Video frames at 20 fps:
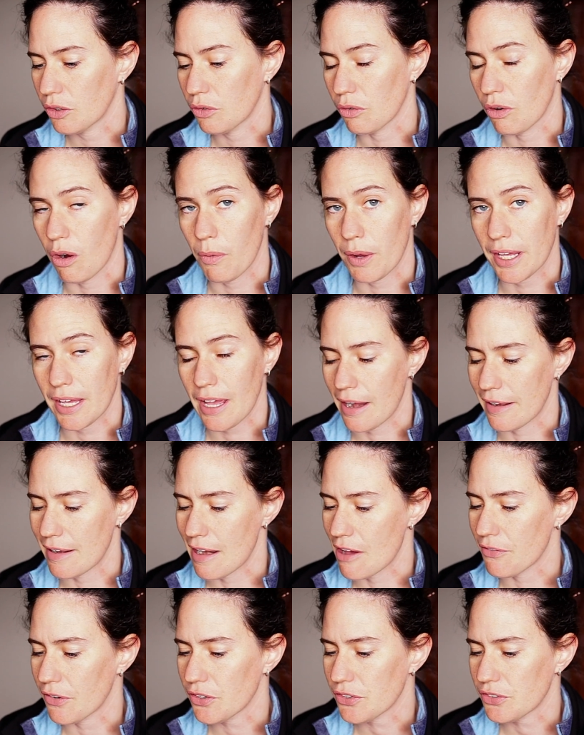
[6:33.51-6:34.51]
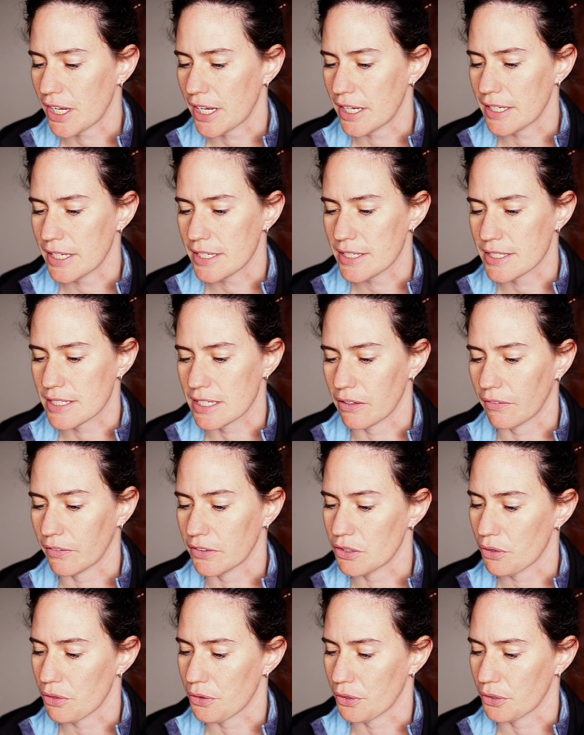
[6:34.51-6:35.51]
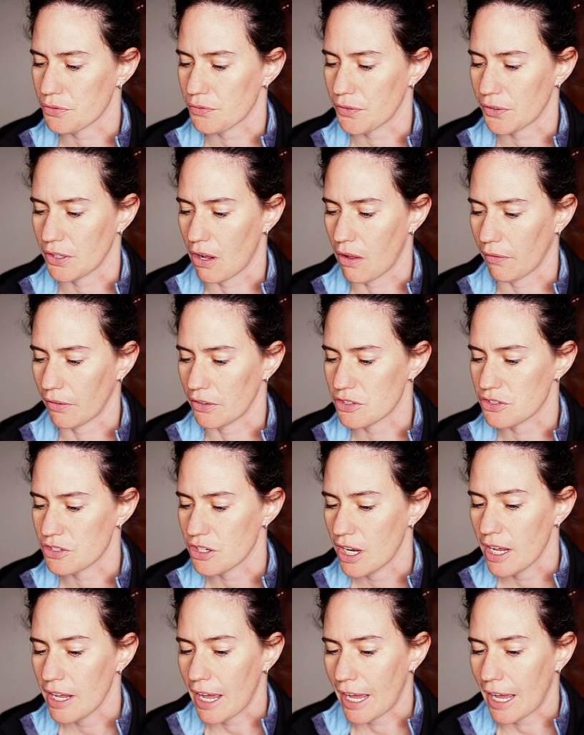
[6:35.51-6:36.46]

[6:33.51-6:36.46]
growing, and never standing still in your thirst for knowledge,